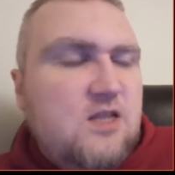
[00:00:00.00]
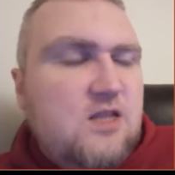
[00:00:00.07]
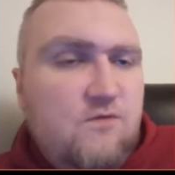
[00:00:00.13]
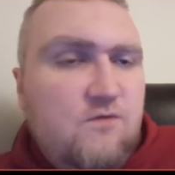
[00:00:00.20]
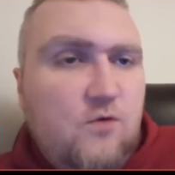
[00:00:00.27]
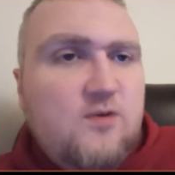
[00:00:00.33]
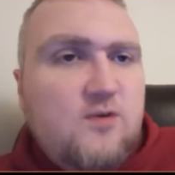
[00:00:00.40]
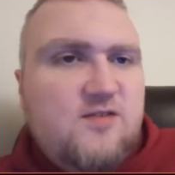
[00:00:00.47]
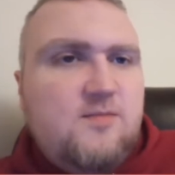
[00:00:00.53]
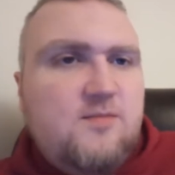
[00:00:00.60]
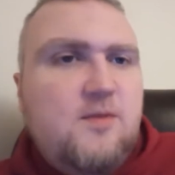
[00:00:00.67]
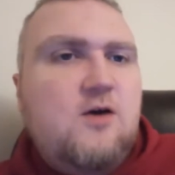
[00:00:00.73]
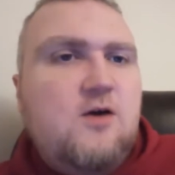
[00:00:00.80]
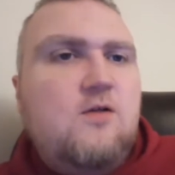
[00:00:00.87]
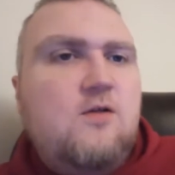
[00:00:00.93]

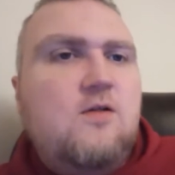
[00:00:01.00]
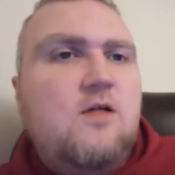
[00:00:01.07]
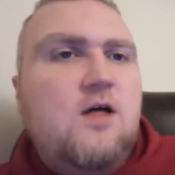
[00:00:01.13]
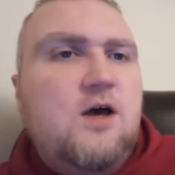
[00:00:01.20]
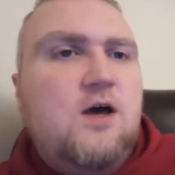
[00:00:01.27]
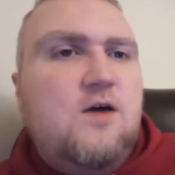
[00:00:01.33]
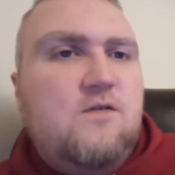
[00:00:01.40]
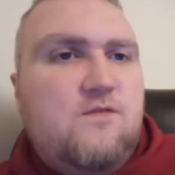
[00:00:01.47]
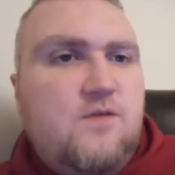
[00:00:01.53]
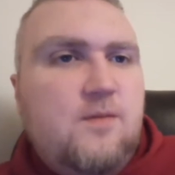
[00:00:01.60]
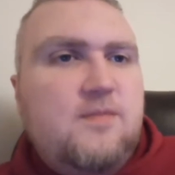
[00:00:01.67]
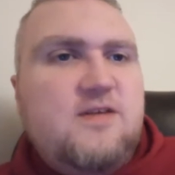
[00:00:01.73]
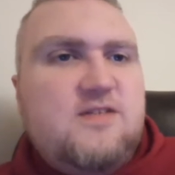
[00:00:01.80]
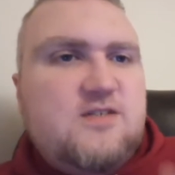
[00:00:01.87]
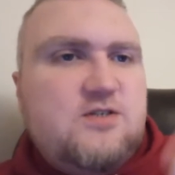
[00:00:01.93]
voicemail from
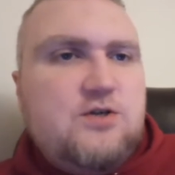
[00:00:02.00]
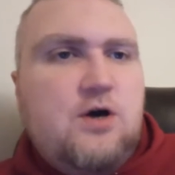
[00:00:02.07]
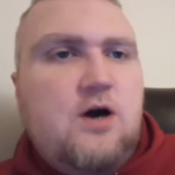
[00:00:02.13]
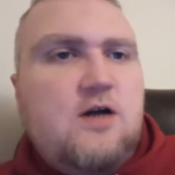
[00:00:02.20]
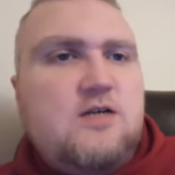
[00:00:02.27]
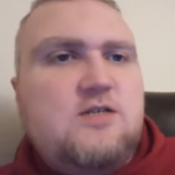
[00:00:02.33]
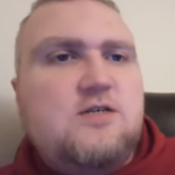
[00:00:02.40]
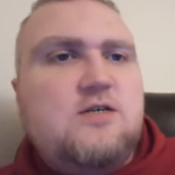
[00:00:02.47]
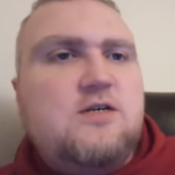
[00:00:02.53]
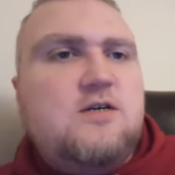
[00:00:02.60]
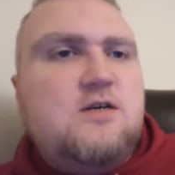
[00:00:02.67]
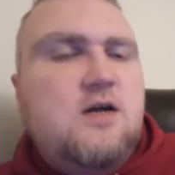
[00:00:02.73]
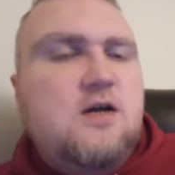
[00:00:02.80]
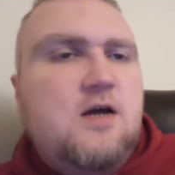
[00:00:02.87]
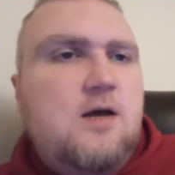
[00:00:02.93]
this
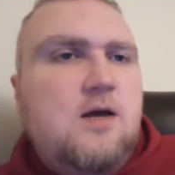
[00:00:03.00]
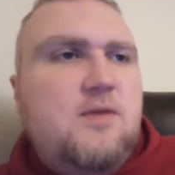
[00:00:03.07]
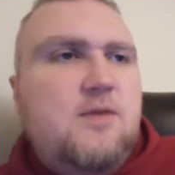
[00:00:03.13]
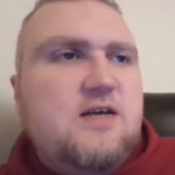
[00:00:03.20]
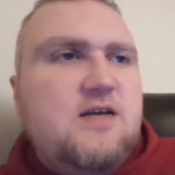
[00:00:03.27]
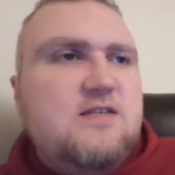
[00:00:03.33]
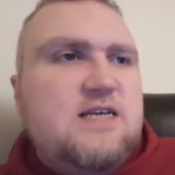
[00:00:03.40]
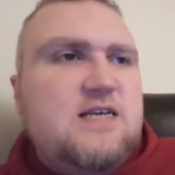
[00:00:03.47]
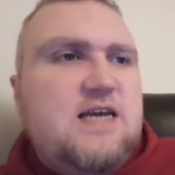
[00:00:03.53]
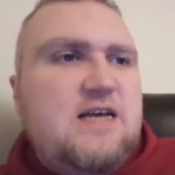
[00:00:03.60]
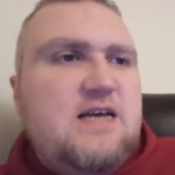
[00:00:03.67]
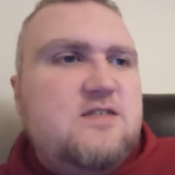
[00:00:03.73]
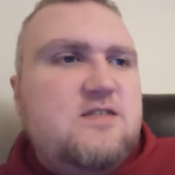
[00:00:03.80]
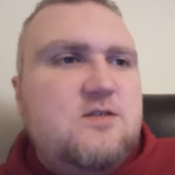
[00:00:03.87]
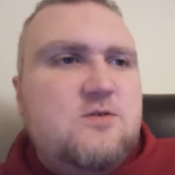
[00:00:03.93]
doctor because I
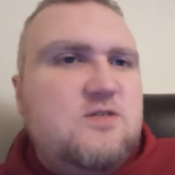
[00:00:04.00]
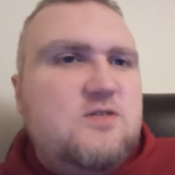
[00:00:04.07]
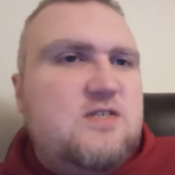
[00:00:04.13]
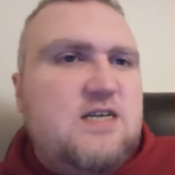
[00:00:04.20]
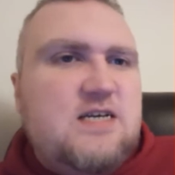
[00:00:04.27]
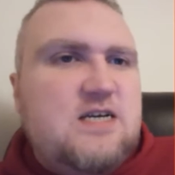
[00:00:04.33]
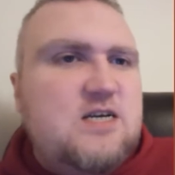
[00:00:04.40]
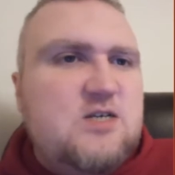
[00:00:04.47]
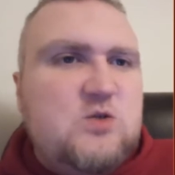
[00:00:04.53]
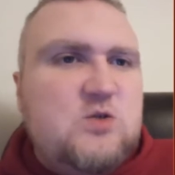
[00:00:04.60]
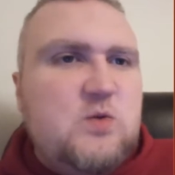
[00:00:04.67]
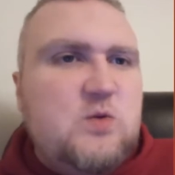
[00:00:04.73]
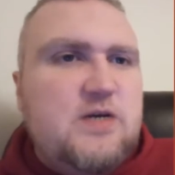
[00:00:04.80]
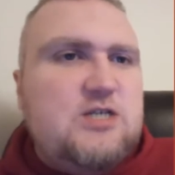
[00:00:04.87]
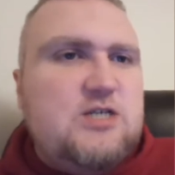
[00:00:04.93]
guess there was like a
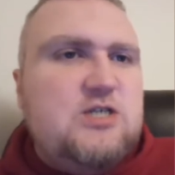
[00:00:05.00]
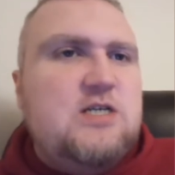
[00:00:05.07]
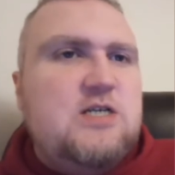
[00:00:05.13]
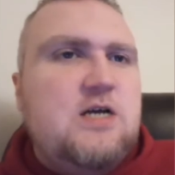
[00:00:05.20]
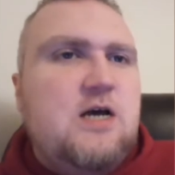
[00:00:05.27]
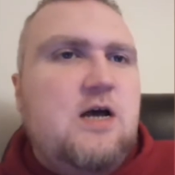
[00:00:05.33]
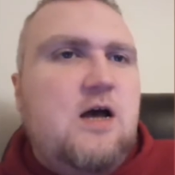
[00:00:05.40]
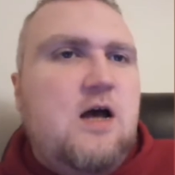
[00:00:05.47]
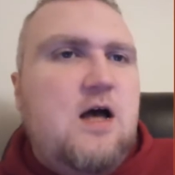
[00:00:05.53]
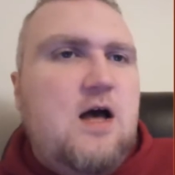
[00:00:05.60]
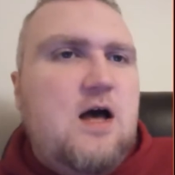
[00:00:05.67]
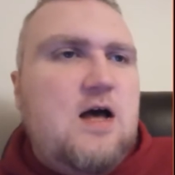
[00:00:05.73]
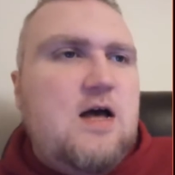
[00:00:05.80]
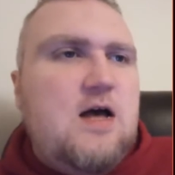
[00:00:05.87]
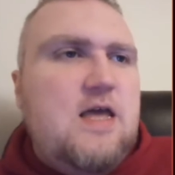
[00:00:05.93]
switch
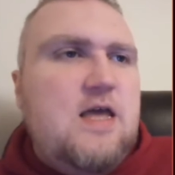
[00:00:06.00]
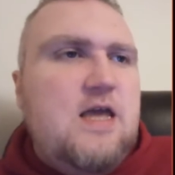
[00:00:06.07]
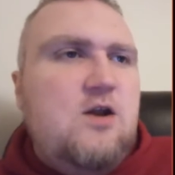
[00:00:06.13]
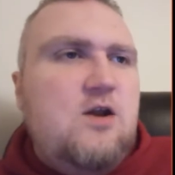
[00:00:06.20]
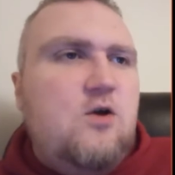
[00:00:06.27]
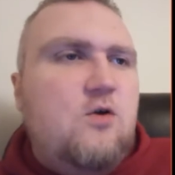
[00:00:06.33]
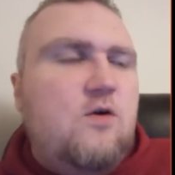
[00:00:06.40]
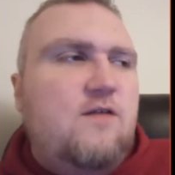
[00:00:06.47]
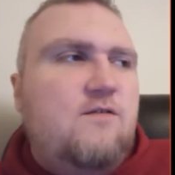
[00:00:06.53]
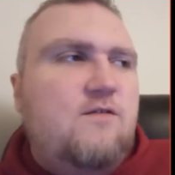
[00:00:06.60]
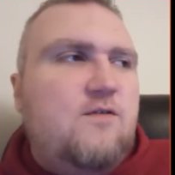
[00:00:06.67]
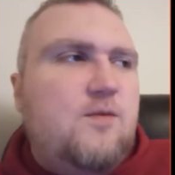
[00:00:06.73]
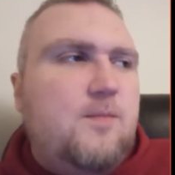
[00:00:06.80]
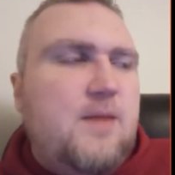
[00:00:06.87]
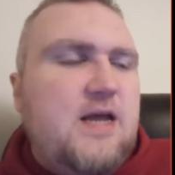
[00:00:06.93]
uh, in her
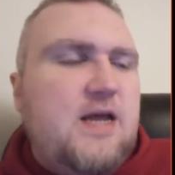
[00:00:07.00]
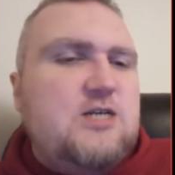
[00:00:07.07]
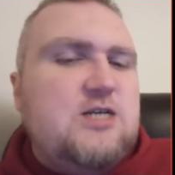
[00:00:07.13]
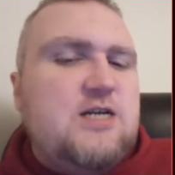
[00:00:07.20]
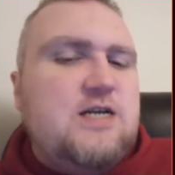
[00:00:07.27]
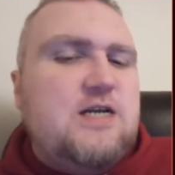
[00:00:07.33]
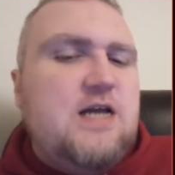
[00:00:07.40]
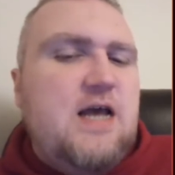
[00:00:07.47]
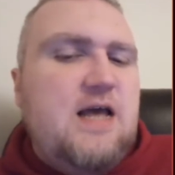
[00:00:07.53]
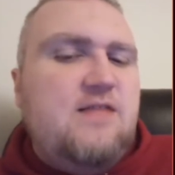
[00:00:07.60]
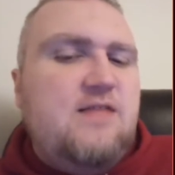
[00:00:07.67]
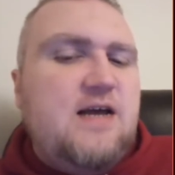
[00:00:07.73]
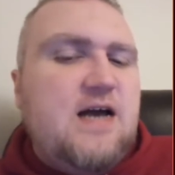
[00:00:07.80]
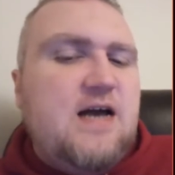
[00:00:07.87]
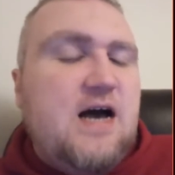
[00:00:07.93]
information and
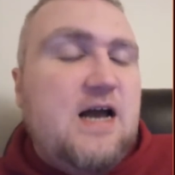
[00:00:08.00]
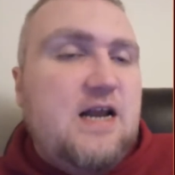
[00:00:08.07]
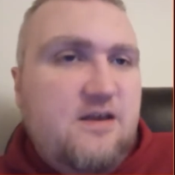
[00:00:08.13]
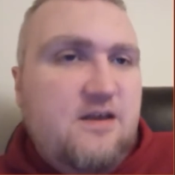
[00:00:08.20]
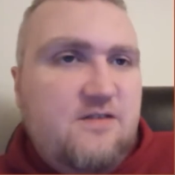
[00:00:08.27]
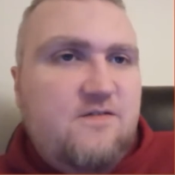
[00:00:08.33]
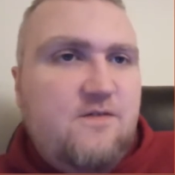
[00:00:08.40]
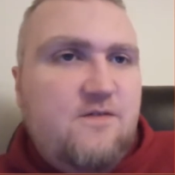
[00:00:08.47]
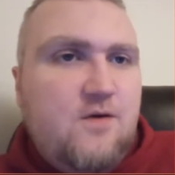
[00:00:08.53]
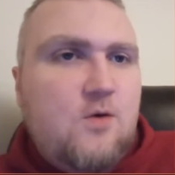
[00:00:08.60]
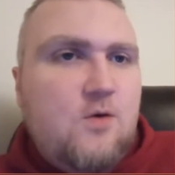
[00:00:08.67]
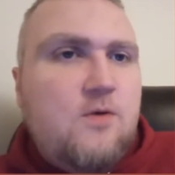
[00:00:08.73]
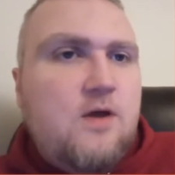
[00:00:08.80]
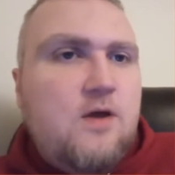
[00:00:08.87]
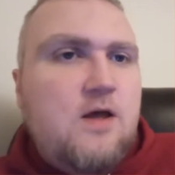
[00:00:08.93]
they got his
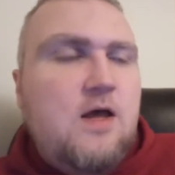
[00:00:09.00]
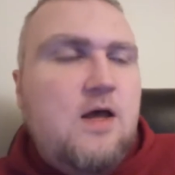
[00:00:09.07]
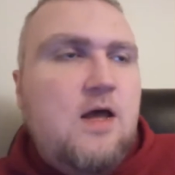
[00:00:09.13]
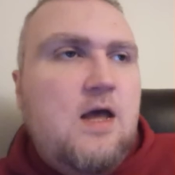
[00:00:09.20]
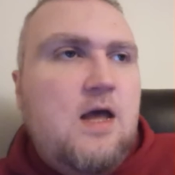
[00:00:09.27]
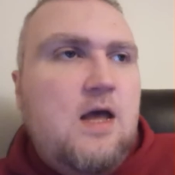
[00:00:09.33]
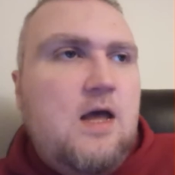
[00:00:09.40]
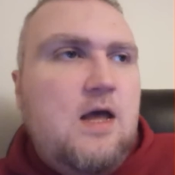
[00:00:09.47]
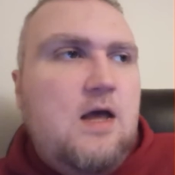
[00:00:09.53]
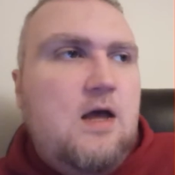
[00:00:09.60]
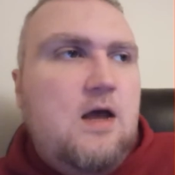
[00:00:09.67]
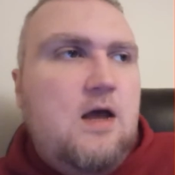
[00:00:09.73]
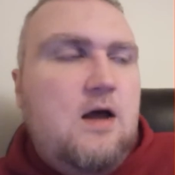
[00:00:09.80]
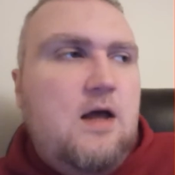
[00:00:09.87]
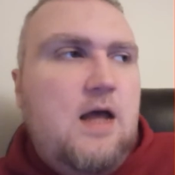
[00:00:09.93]
phone.
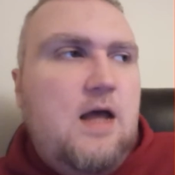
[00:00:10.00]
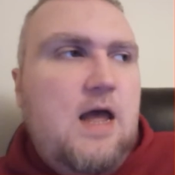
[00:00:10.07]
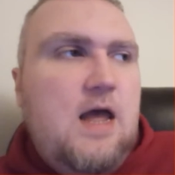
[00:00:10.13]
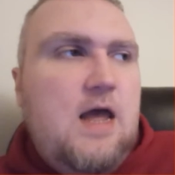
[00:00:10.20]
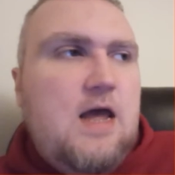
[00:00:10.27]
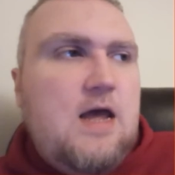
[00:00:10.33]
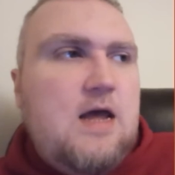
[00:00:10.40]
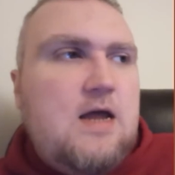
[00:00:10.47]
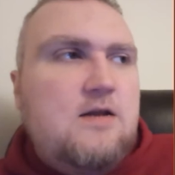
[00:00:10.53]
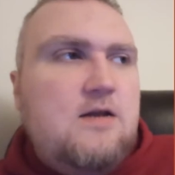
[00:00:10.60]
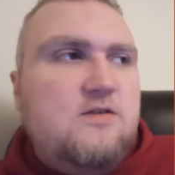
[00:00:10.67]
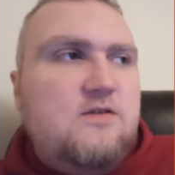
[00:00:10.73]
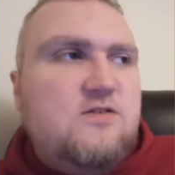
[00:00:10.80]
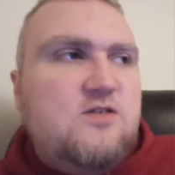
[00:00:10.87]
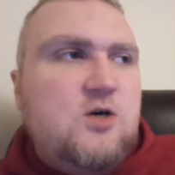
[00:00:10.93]

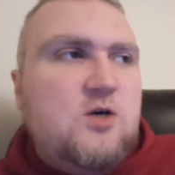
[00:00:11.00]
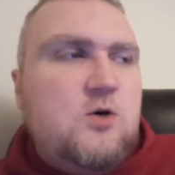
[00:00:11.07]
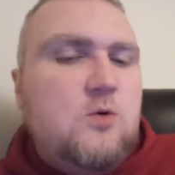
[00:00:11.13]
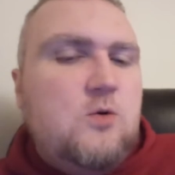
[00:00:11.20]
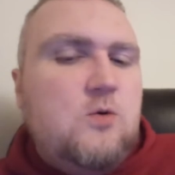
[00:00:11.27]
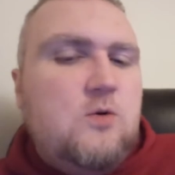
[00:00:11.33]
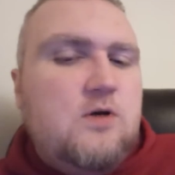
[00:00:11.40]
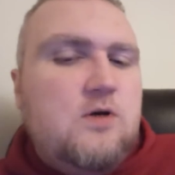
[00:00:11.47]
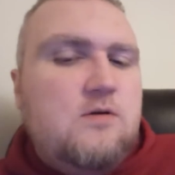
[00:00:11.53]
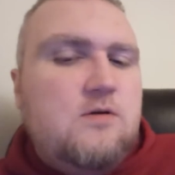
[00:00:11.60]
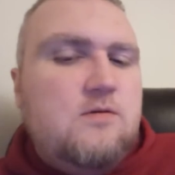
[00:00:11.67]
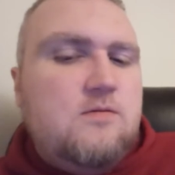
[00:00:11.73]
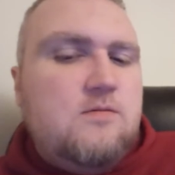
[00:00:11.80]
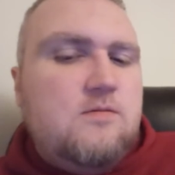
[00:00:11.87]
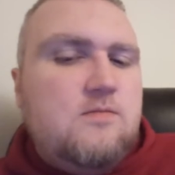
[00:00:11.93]
And so
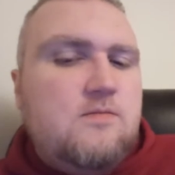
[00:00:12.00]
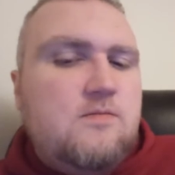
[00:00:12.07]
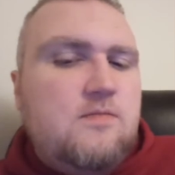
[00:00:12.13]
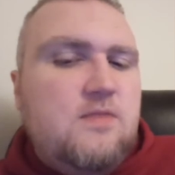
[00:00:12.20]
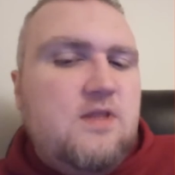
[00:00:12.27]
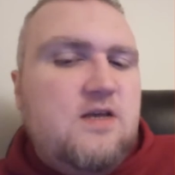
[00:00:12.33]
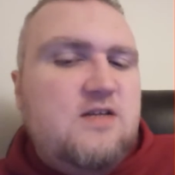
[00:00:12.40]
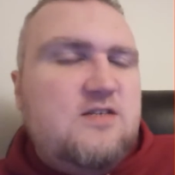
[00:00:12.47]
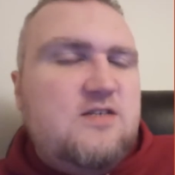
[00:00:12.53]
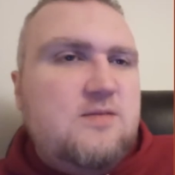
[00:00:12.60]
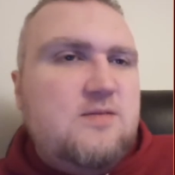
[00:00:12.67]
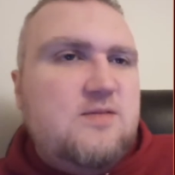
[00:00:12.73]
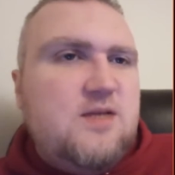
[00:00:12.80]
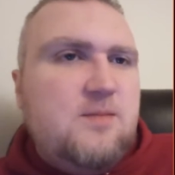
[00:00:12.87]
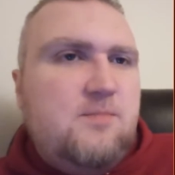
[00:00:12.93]
it
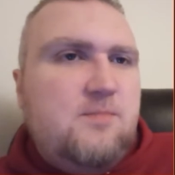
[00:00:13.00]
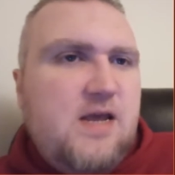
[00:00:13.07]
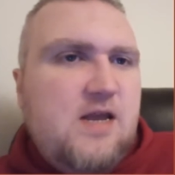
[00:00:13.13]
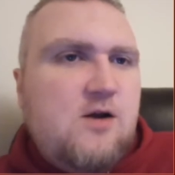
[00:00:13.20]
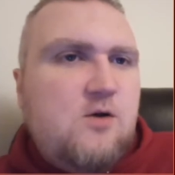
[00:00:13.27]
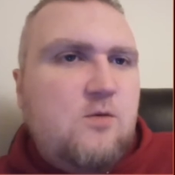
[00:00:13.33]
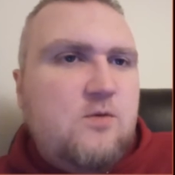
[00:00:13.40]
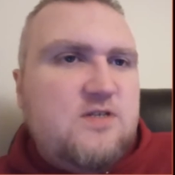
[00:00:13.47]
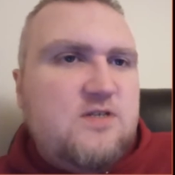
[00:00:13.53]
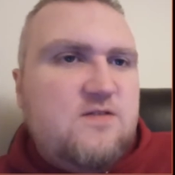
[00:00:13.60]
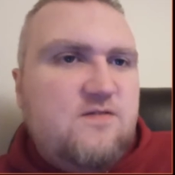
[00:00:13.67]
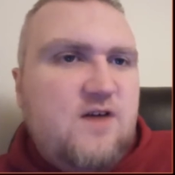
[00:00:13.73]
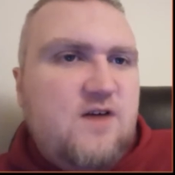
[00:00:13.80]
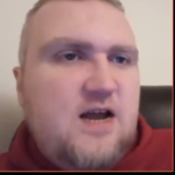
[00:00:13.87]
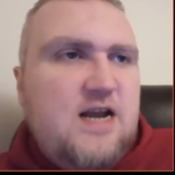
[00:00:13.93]
seems that Peter was to
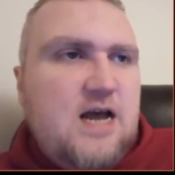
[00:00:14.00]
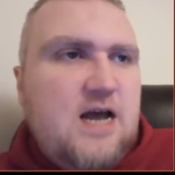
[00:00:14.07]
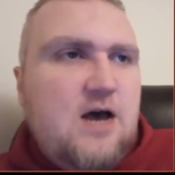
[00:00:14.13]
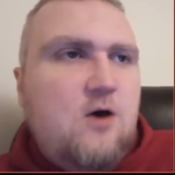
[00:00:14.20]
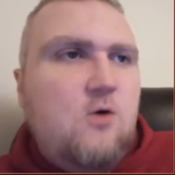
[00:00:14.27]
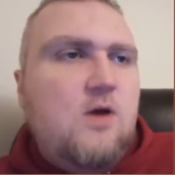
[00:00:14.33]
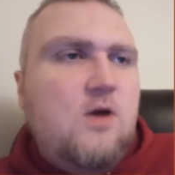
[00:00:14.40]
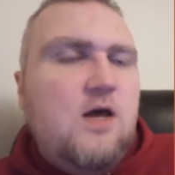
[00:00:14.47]
find out